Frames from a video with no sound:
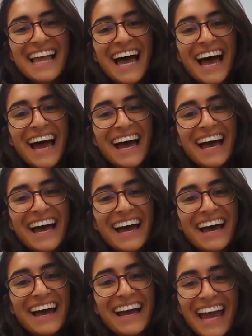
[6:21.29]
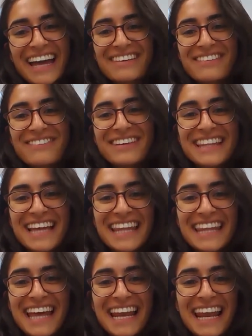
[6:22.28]
Okay, with
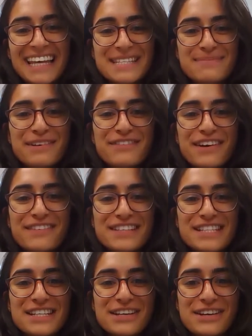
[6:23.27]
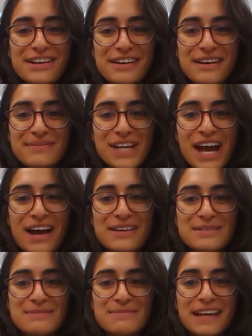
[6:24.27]
that then, let's move over to Europe,
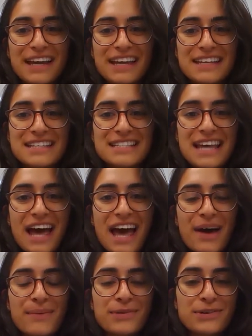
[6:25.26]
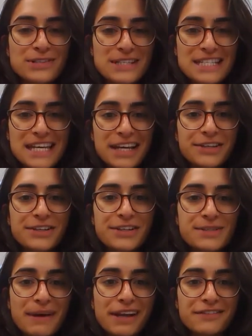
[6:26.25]
Giles, because we're also seeing a huge
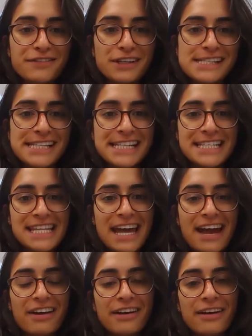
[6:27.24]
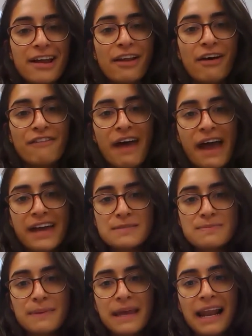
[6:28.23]
amount of volatility there, and a lot of that
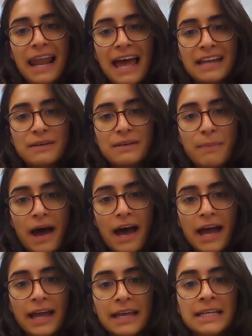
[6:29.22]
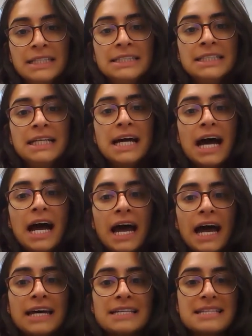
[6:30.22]
is being led by
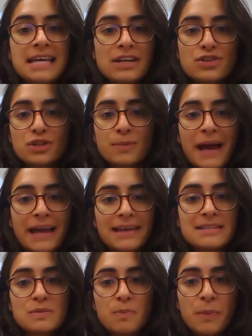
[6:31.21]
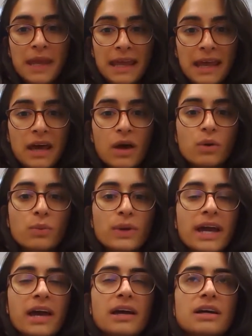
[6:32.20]
central bank speak.
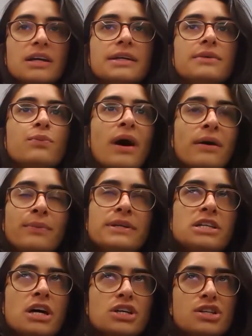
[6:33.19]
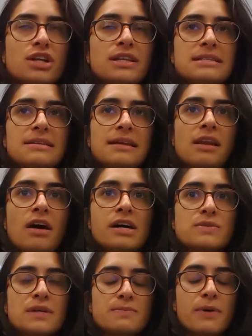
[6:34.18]
We touched on this in
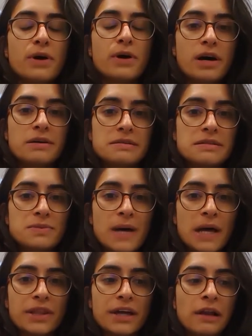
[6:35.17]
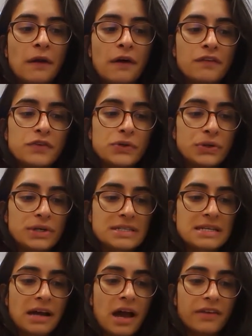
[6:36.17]
last week's podcast as well, that a lot of
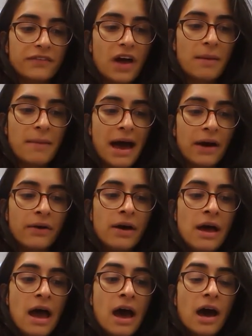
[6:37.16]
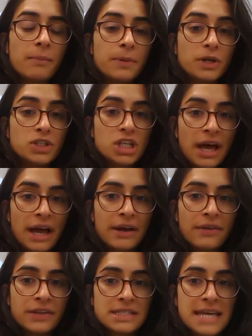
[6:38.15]
hawks have kind of come out and put July
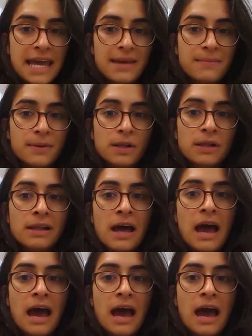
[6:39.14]
on the table.